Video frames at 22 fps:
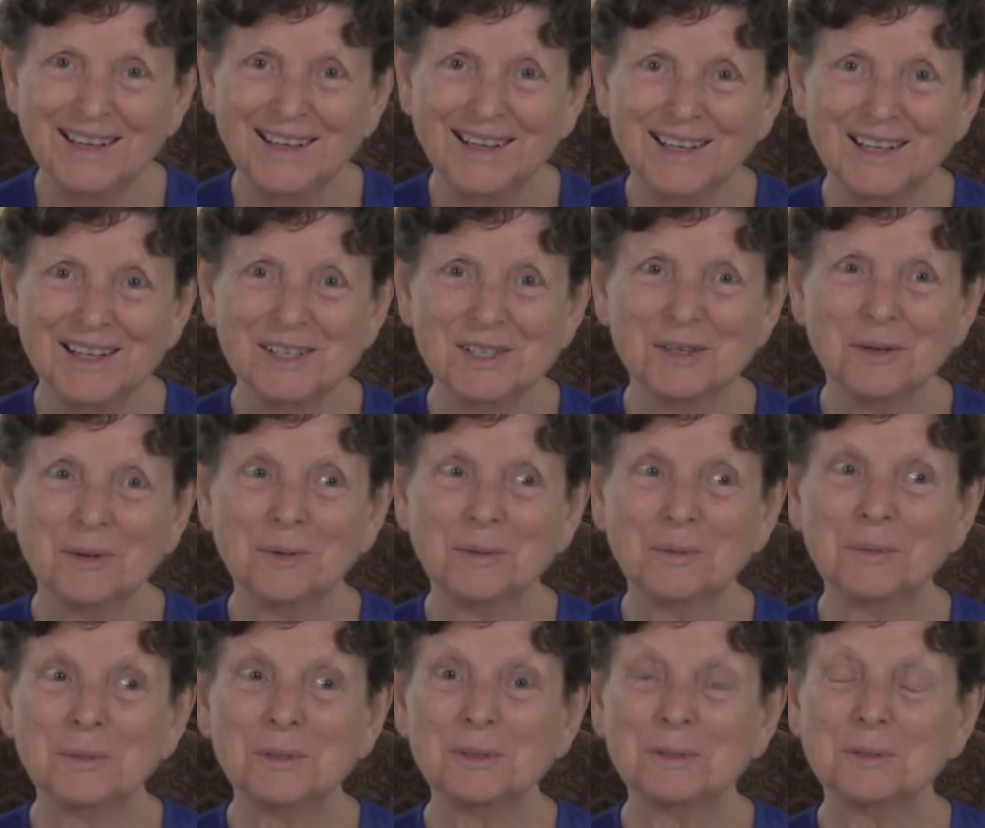So it
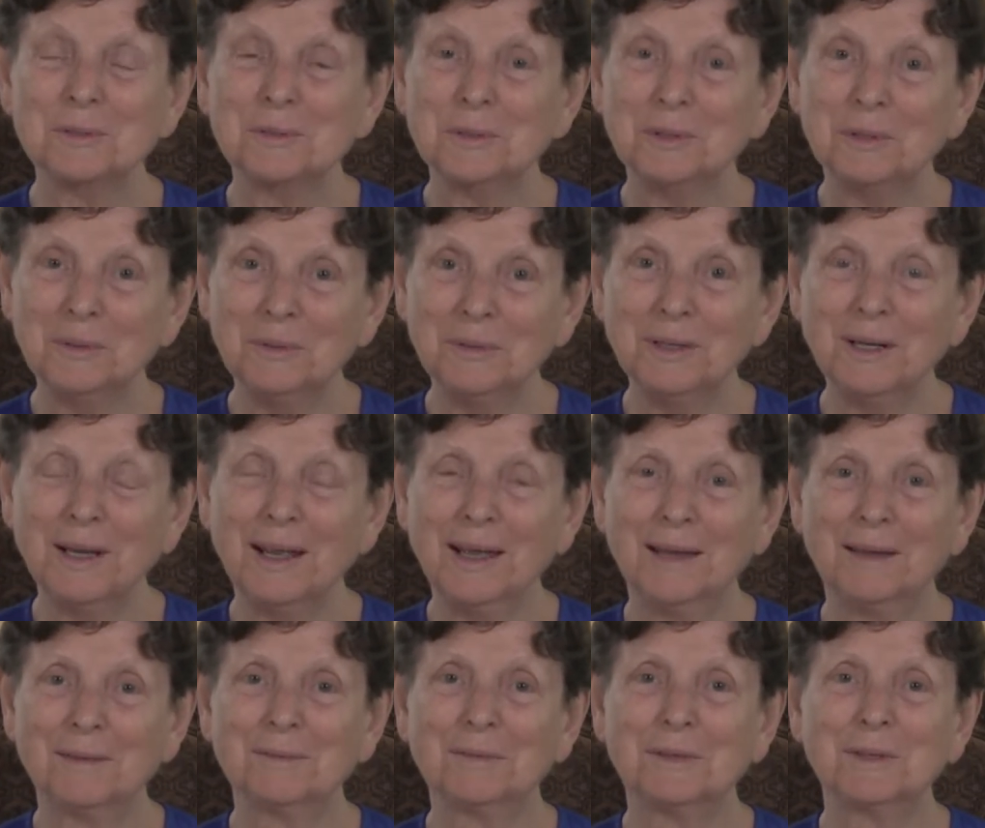was
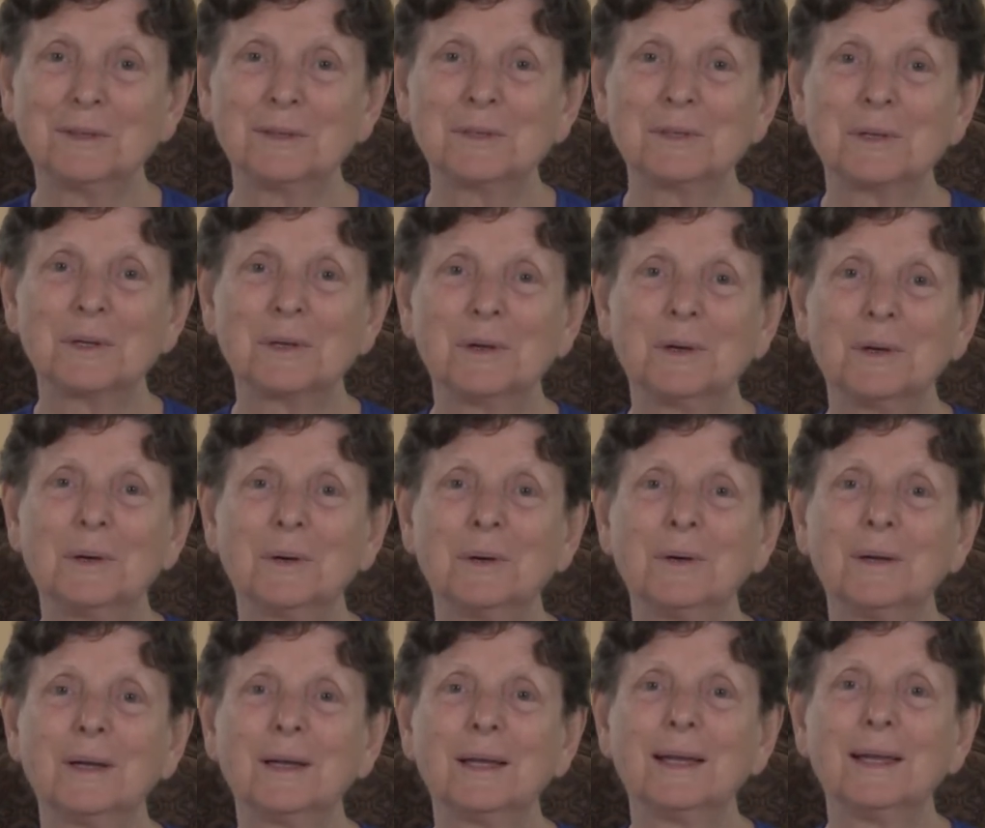2.5 years ago
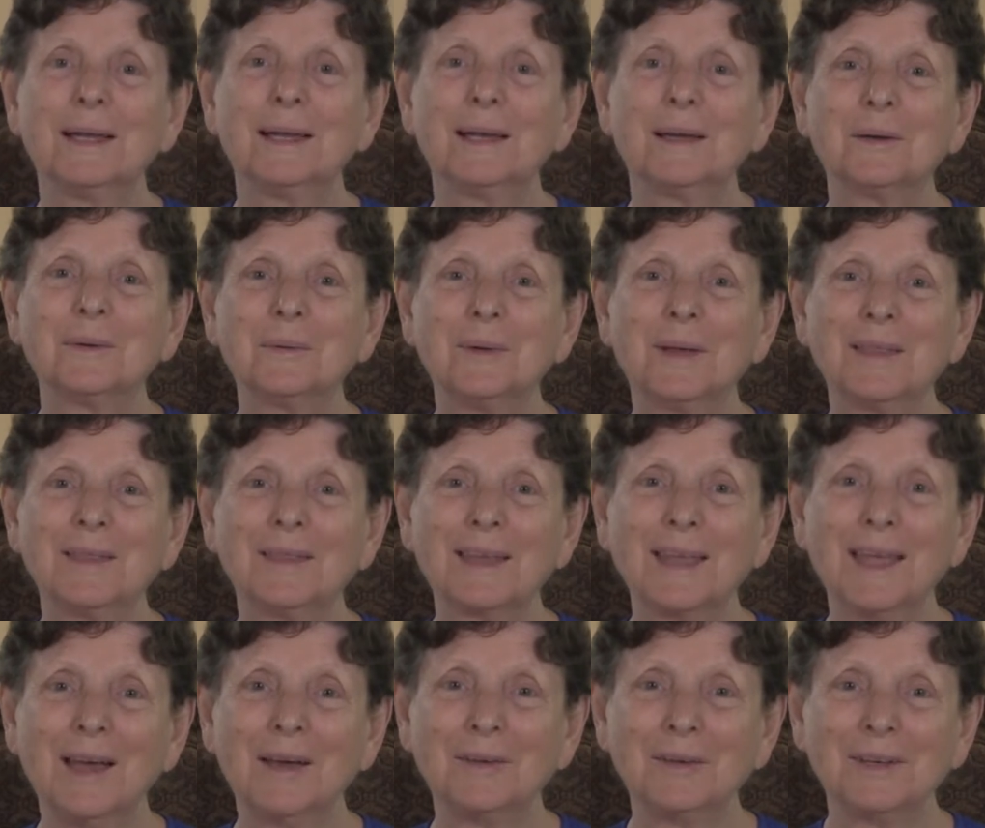when the
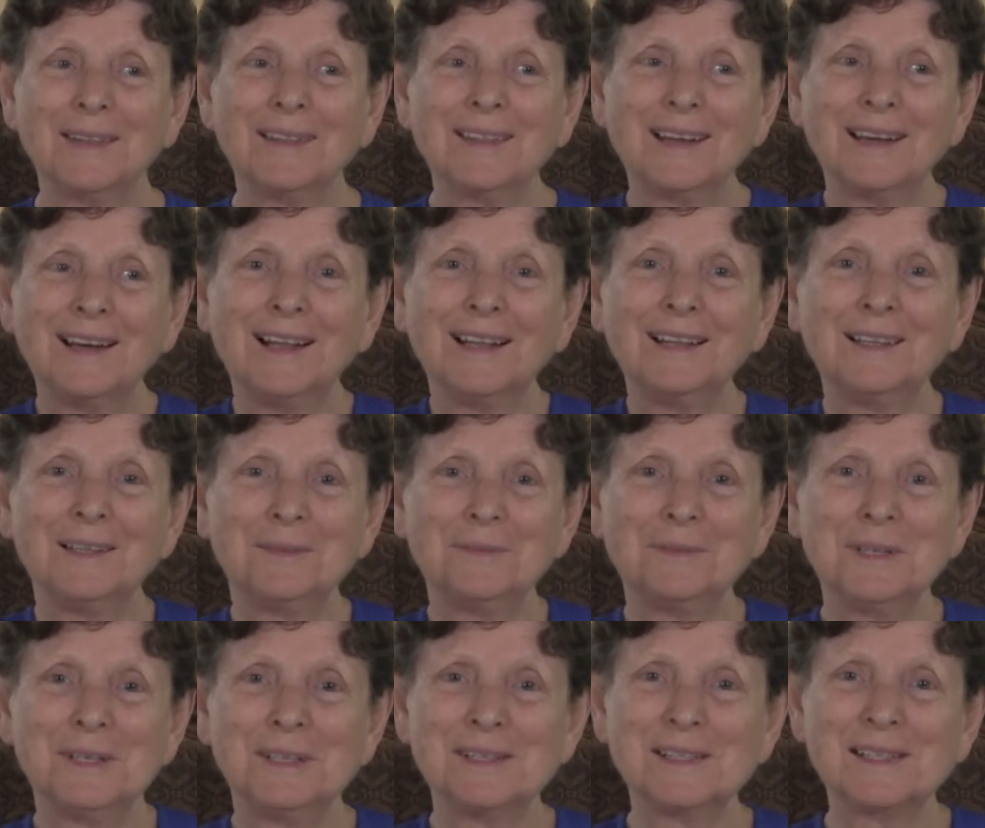county that I lived
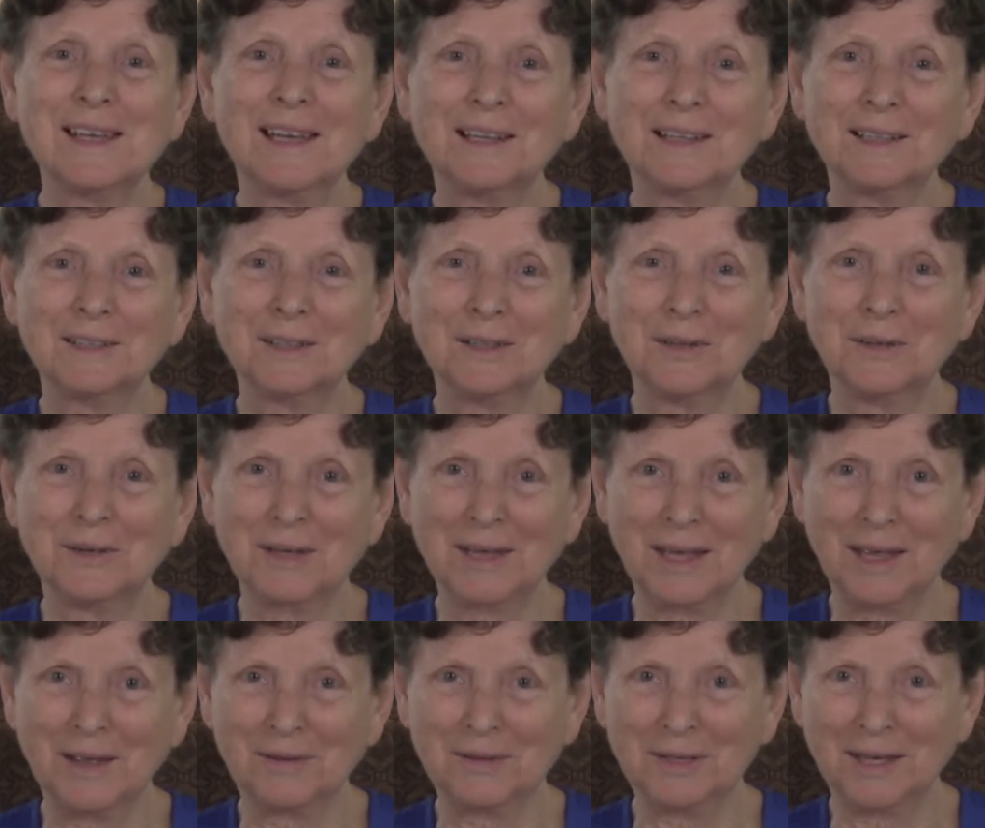in, Santa Clara
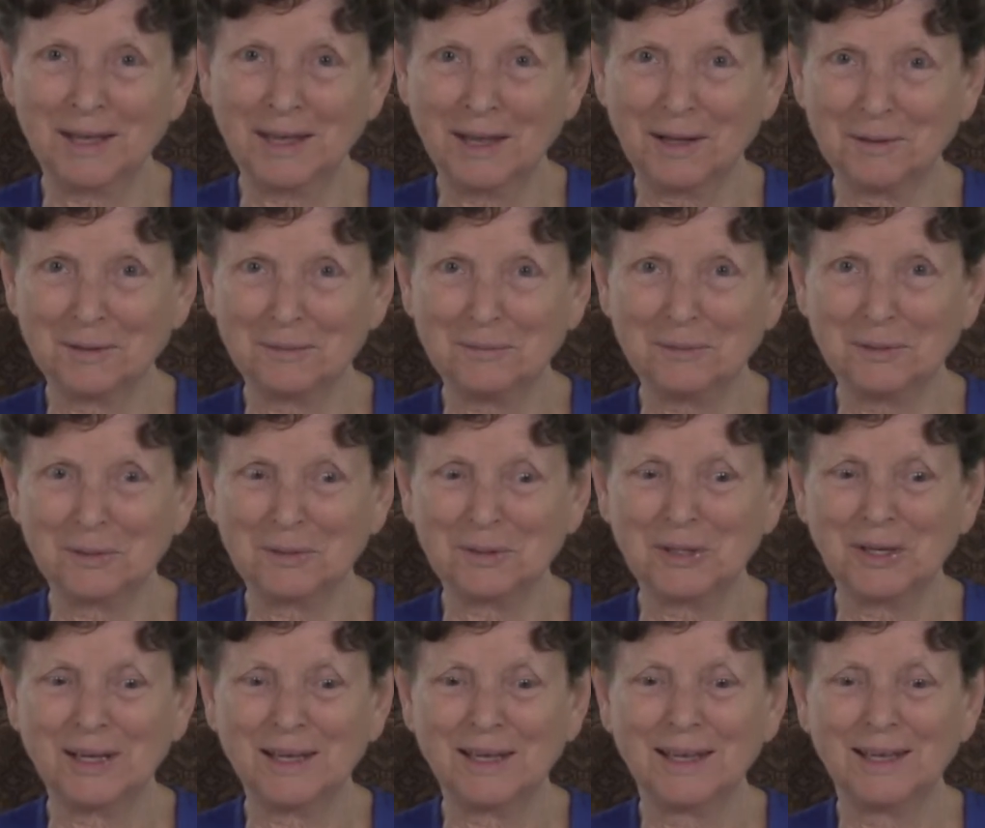County,
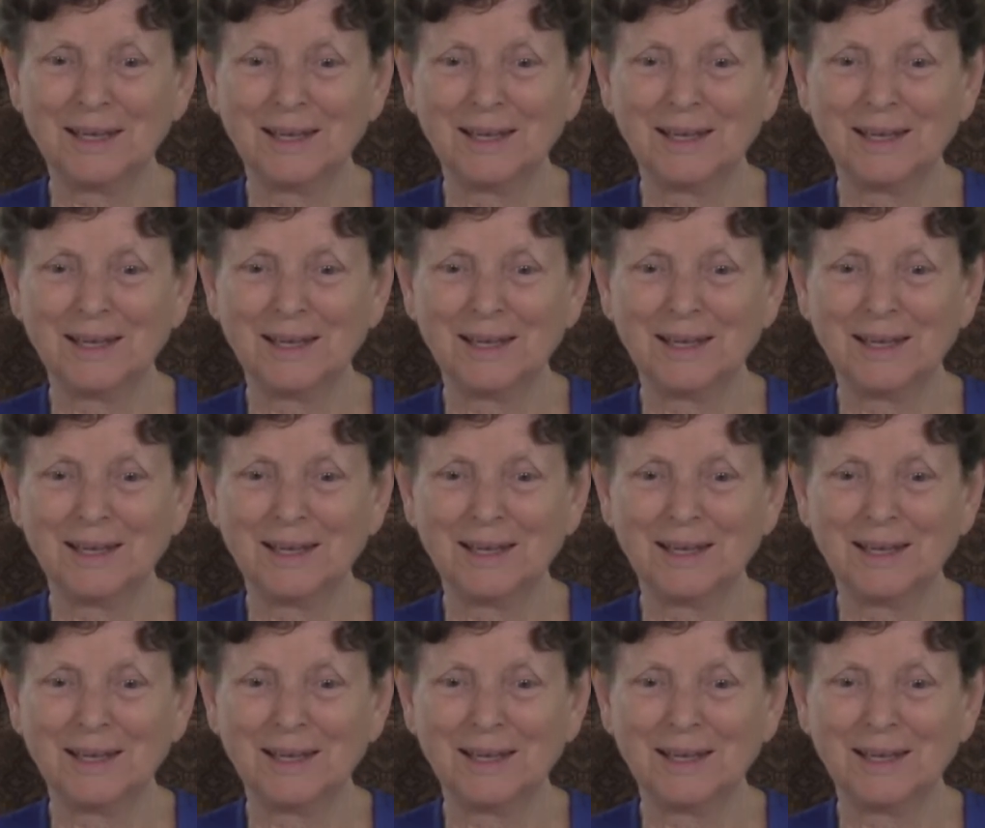California,